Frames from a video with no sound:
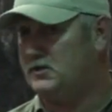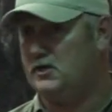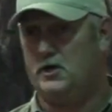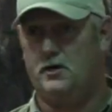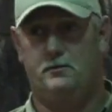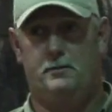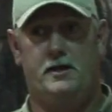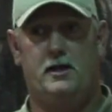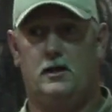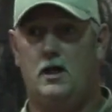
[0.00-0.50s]
there
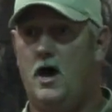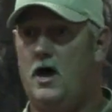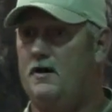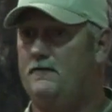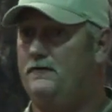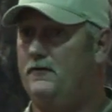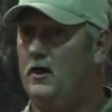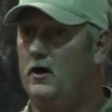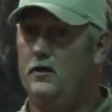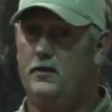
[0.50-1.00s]
can be a lot
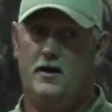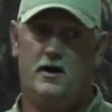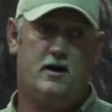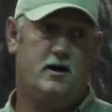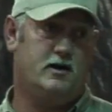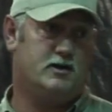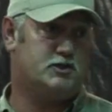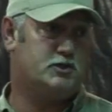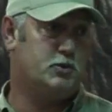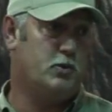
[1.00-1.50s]
of flow
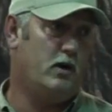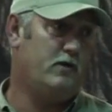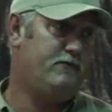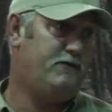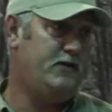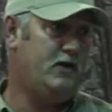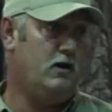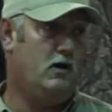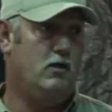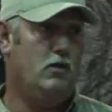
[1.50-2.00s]
there. It's 12
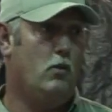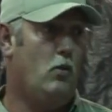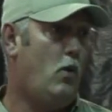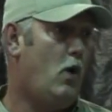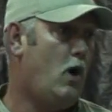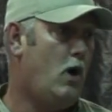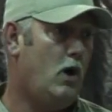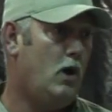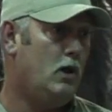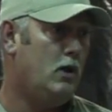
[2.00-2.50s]
feet on the
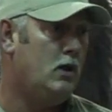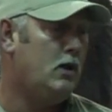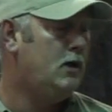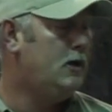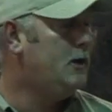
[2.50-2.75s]
wall.